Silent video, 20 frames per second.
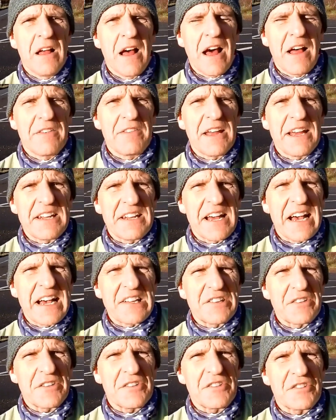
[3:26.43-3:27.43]
and then
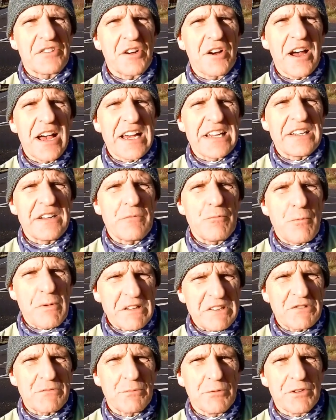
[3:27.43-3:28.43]
as I start heading
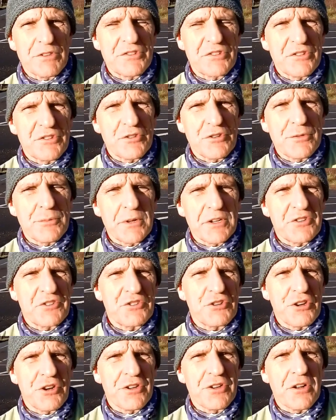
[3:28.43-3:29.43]
westwards and doing my
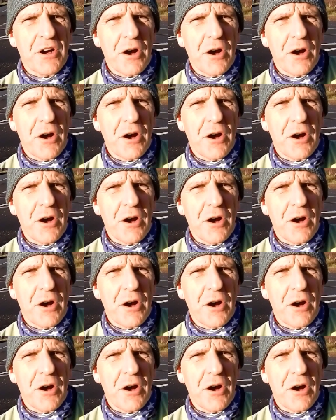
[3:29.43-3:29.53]
turn,